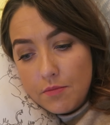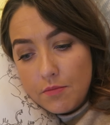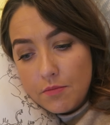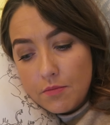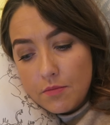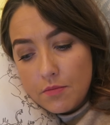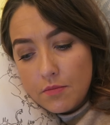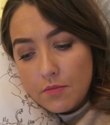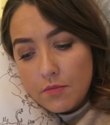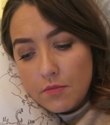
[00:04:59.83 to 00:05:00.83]

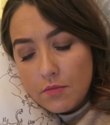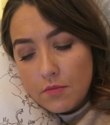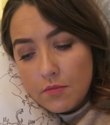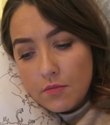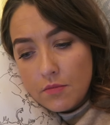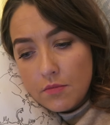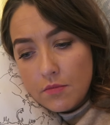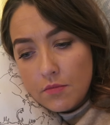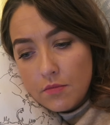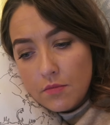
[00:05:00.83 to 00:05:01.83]
[no speech]